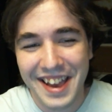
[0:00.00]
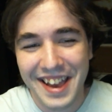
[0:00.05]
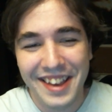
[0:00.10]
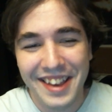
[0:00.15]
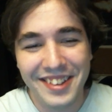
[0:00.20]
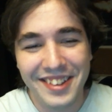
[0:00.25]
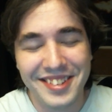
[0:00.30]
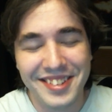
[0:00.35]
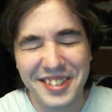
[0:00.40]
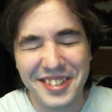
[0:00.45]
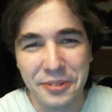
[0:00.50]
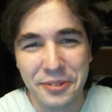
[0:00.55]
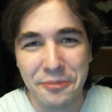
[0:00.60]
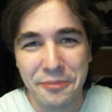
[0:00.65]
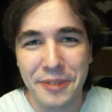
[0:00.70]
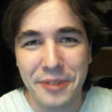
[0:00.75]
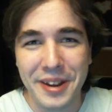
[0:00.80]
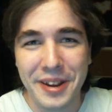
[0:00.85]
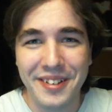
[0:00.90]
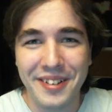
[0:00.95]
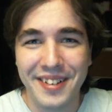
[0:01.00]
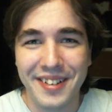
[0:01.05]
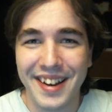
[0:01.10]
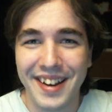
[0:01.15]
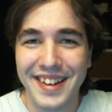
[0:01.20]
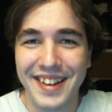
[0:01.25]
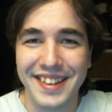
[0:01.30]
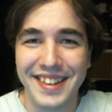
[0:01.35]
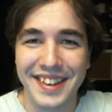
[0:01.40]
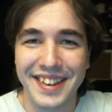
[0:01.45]
It's such a weird
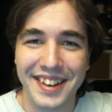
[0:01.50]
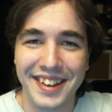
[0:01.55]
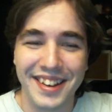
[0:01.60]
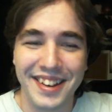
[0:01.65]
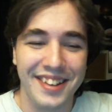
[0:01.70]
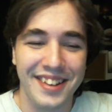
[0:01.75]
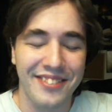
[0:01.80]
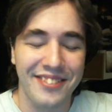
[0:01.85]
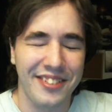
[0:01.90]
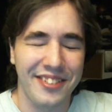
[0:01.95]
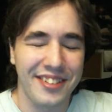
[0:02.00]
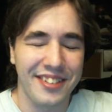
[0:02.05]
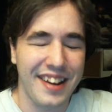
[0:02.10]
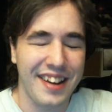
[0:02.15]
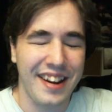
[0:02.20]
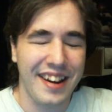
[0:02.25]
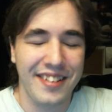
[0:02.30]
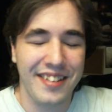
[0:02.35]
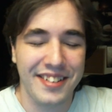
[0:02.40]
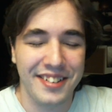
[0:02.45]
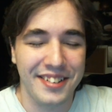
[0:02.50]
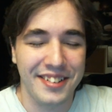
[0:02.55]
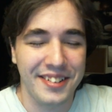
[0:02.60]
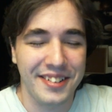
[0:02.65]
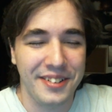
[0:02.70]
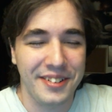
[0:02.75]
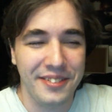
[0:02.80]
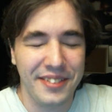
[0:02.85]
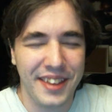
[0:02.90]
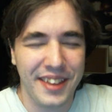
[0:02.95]
idea for her character to
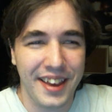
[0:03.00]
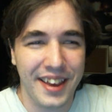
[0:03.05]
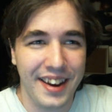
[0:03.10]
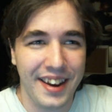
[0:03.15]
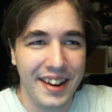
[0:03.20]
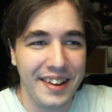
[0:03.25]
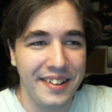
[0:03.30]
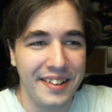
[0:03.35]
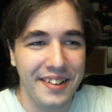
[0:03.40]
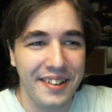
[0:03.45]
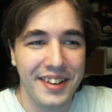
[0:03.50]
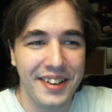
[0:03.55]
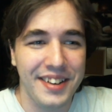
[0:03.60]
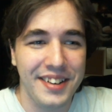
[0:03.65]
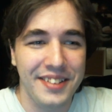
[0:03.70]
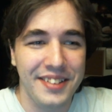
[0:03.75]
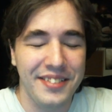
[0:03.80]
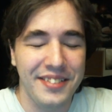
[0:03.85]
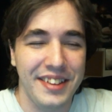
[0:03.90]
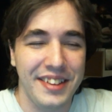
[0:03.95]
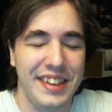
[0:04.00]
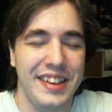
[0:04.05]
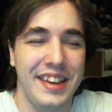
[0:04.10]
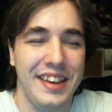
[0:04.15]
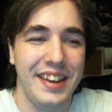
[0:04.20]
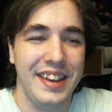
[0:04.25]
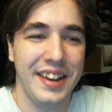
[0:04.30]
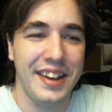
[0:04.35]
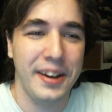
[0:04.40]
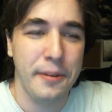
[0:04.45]
do that. I d- I didn't really
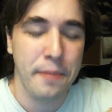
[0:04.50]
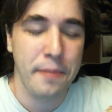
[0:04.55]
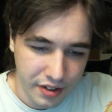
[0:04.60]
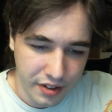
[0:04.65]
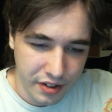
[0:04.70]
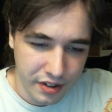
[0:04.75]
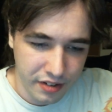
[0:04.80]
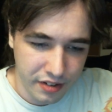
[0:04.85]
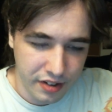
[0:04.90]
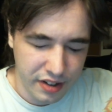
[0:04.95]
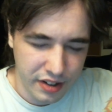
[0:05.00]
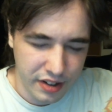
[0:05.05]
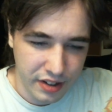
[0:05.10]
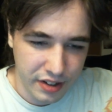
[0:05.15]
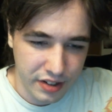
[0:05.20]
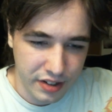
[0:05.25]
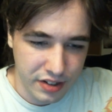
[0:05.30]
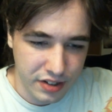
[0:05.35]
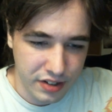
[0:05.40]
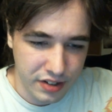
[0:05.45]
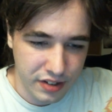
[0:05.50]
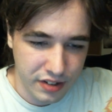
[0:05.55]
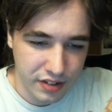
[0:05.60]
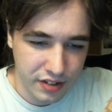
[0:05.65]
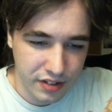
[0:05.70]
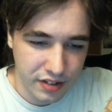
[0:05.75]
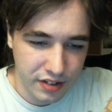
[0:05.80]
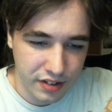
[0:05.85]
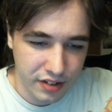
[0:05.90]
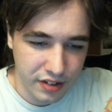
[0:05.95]
get it. Oh, and
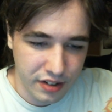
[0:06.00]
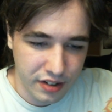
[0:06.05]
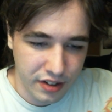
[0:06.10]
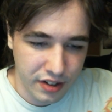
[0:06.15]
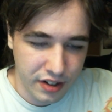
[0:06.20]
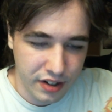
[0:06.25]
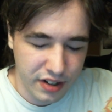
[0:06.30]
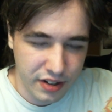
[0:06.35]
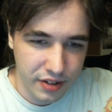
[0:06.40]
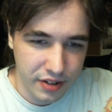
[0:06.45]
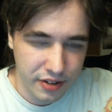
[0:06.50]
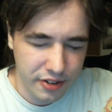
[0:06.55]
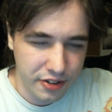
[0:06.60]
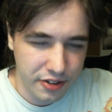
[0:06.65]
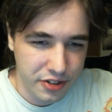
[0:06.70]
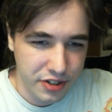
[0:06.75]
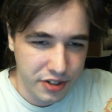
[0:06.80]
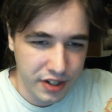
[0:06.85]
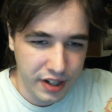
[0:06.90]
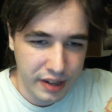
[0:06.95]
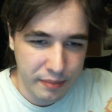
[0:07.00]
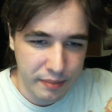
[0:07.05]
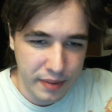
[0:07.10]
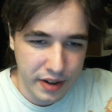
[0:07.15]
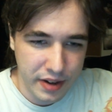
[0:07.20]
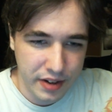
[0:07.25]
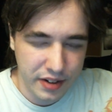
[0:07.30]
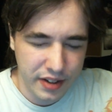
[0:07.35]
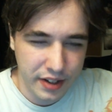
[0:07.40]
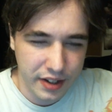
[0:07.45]
I don't know. They're trying to
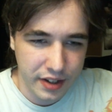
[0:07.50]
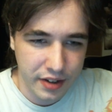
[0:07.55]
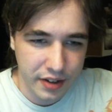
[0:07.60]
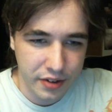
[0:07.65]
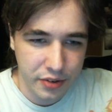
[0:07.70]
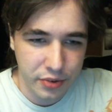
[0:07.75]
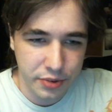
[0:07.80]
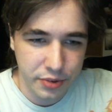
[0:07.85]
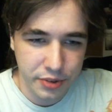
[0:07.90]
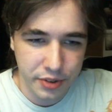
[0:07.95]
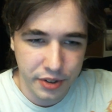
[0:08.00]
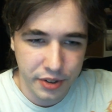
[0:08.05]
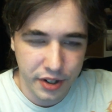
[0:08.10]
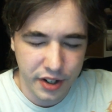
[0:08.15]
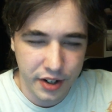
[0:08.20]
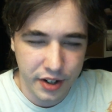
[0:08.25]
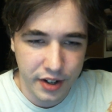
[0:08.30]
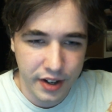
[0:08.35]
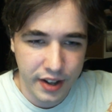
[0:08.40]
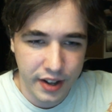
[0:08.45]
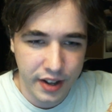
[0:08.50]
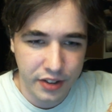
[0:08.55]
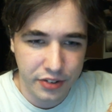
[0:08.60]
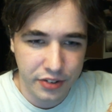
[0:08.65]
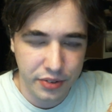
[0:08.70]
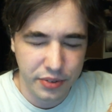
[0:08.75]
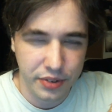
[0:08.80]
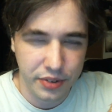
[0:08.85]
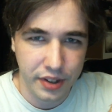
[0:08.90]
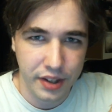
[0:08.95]
make her like a cool hard
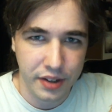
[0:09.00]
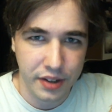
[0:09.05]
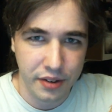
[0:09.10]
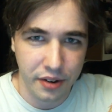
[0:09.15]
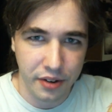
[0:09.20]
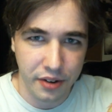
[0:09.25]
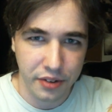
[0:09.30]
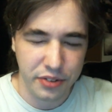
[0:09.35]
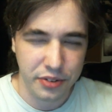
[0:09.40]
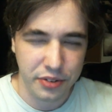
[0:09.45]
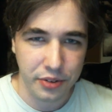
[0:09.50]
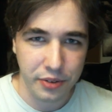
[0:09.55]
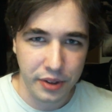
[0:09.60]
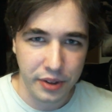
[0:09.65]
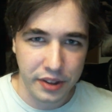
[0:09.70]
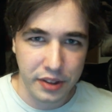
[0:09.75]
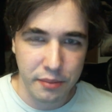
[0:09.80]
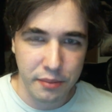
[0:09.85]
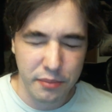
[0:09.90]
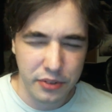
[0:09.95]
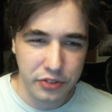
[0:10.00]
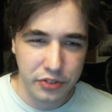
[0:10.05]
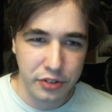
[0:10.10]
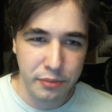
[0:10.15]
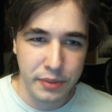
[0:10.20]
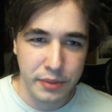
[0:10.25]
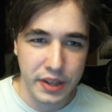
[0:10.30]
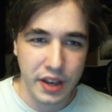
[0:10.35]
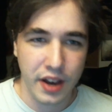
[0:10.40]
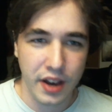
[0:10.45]
ass who's like also like the
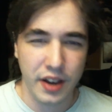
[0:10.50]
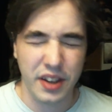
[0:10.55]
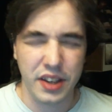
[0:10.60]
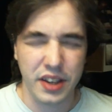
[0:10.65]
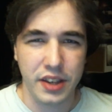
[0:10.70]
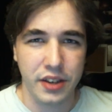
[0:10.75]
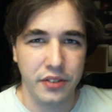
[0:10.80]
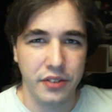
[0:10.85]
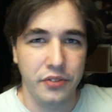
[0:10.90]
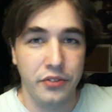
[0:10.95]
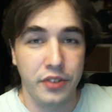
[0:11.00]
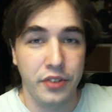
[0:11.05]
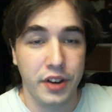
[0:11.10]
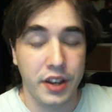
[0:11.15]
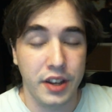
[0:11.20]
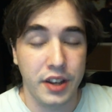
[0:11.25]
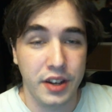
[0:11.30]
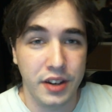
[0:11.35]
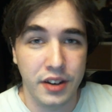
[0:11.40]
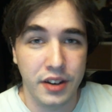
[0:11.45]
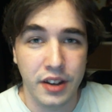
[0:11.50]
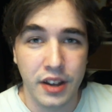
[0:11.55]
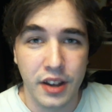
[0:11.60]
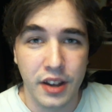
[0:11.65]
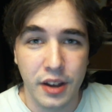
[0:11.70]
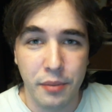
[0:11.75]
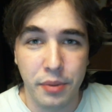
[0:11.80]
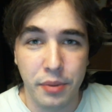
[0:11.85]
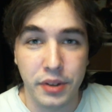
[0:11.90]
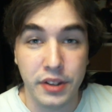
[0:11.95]
Mr. Miyagi of fucking
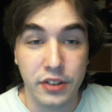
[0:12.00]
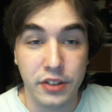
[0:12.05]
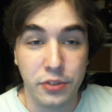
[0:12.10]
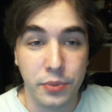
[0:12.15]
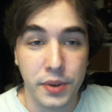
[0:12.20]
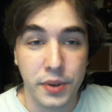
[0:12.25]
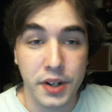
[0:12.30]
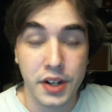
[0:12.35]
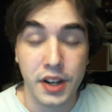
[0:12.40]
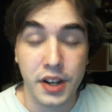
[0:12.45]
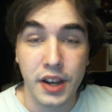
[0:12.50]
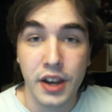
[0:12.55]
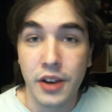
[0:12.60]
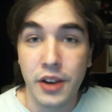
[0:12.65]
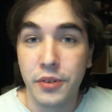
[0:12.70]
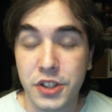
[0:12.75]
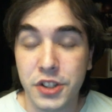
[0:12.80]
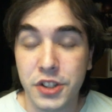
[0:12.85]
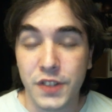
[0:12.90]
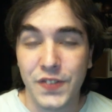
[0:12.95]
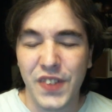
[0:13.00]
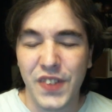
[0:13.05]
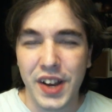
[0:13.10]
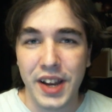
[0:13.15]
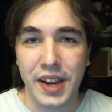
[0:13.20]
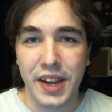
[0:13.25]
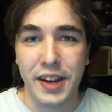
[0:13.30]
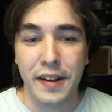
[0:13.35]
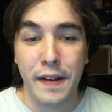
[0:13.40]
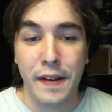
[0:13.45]
police work, which is
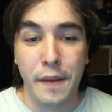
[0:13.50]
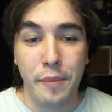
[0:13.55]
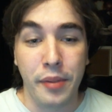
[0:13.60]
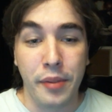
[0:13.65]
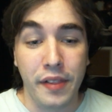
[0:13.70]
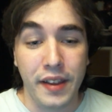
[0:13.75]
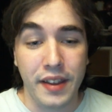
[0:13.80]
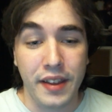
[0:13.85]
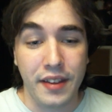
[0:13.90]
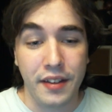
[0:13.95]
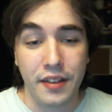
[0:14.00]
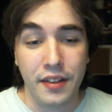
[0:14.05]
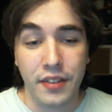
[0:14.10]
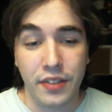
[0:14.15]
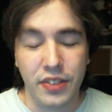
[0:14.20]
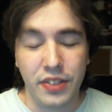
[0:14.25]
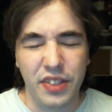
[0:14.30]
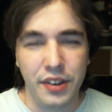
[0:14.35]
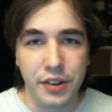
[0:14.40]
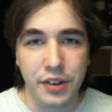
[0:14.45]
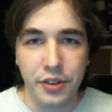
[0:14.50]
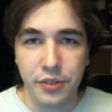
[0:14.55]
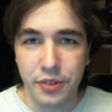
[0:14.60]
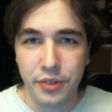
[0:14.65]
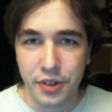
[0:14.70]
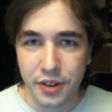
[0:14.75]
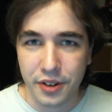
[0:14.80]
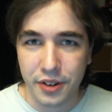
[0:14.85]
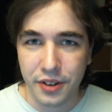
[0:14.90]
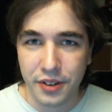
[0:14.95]
fine, but like the new
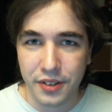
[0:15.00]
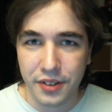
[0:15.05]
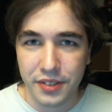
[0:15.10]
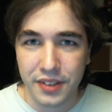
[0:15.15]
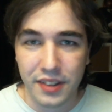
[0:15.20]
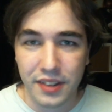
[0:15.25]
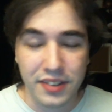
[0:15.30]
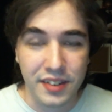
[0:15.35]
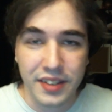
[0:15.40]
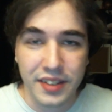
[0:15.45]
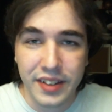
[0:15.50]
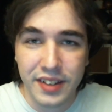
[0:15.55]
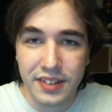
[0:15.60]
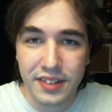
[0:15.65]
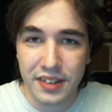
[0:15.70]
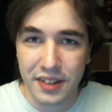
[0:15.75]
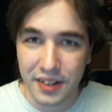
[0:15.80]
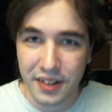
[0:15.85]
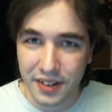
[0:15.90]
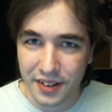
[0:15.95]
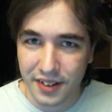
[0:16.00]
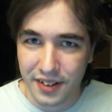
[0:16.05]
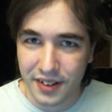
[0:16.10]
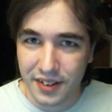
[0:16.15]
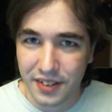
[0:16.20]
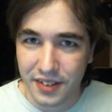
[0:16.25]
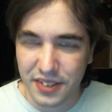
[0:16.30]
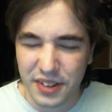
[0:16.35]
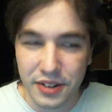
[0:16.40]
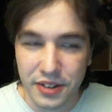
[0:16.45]
girl doesn't listen to
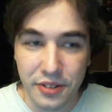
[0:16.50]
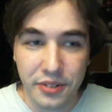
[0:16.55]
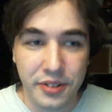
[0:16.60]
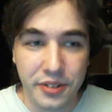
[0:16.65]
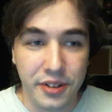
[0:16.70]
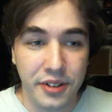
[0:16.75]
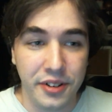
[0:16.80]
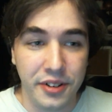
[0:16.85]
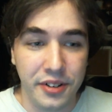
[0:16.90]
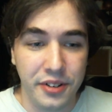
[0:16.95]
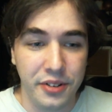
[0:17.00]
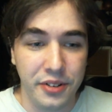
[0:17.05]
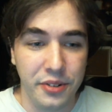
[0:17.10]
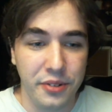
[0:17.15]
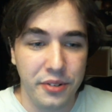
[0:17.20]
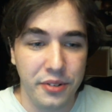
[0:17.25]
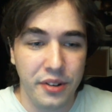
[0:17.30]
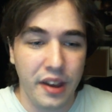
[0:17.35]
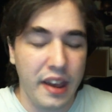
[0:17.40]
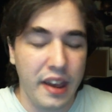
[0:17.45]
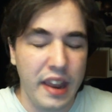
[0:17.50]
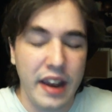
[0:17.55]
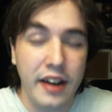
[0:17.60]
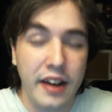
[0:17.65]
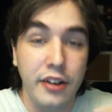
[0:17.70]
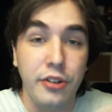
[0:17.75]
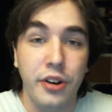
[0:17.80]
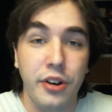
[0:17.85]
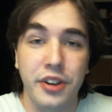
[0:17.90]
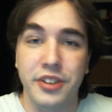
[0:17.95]
her. The new girl who and I
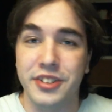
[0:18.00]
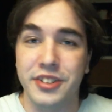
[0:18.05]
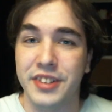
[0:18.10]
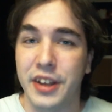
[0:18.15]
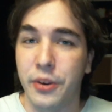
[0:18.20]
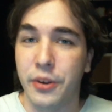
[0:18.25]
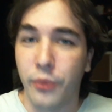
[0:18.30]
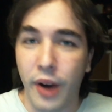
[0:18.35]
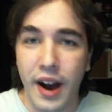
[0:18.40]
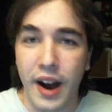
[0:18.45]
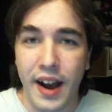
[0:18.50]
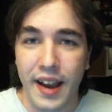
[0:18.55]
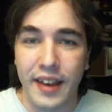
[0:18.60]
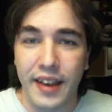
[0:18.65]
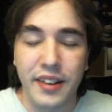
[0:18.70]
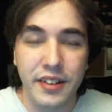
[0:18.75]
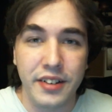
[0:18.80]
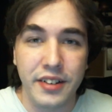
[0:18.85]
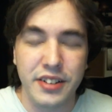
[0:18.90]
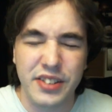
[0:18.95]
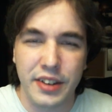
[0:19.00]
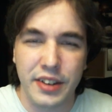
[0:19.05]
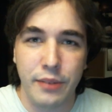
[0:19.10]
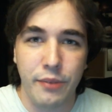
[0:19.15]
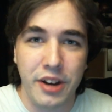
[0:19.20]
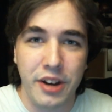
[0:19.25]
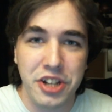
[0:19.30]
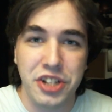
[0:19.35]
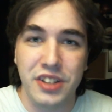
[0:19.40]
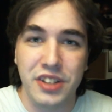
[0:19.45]
don't understand why. I don't understand
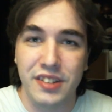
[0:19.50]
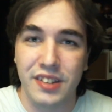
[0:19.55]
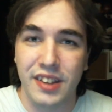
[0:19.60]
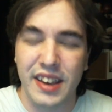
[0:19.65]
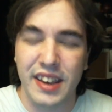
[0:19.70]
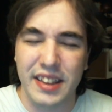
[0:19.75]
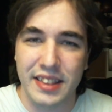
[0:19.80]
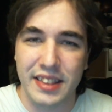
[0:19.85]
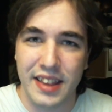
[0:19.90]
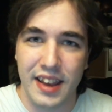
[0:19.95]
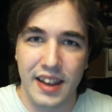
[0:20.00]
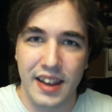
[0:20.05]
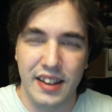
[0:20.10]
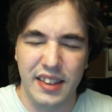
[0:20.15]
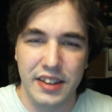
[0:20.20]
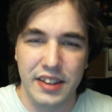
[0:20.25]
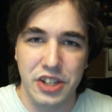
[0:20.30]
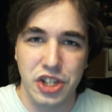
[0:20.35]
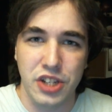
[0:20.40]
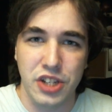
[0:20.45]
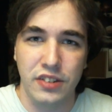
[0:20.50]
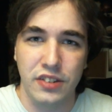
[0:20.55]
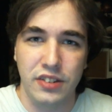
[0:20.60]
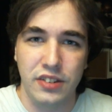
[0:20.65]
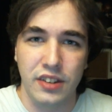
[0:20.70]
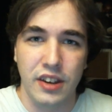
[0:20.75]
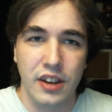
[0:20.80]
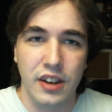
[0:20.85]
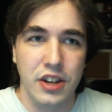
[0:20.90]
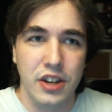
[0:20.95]
why she's like that. Like
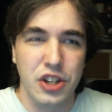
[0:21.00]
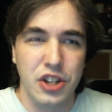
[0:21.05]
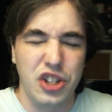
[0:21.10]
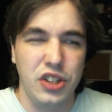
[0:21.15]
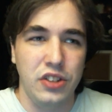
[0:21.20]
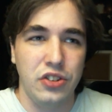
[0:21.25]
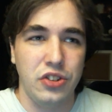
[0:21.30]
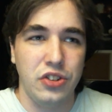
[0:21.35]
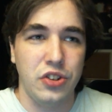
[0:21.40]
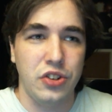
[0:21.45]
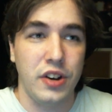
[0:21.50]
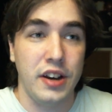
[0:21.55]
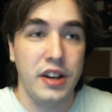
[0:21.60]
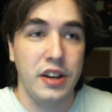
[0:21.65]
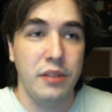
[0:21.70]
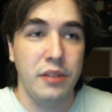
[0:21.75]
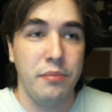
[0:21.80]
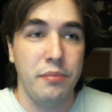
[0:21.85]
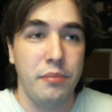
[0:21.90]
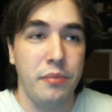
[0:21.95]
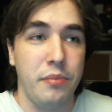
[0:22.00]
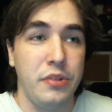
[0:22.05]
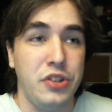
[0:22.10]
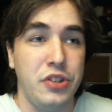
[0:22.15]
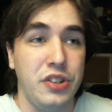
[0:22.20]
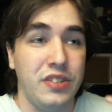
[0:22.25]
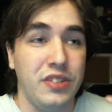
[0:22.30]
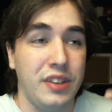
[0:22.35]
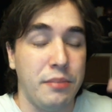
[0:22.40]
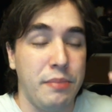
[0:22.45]
she's she's trying to
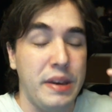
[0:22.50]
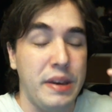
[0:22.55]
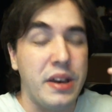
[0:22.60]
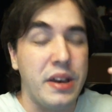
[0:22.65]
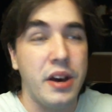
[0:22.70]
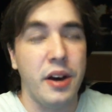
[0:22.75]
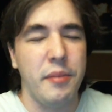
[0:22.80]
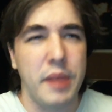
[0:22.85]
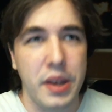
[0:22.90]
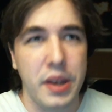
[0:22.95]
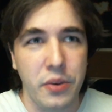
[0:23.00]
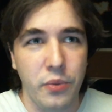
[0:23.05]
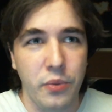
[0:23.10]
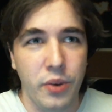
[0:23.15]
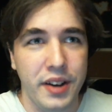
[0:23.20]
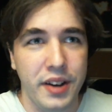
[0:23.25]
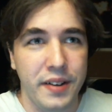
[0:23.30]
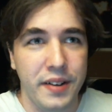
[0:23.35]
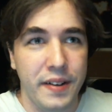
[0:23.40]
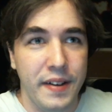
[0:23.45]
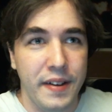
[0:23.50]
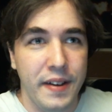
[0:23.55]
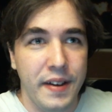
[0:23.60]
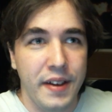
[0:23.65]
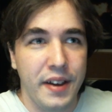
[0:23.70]
she's like becoming what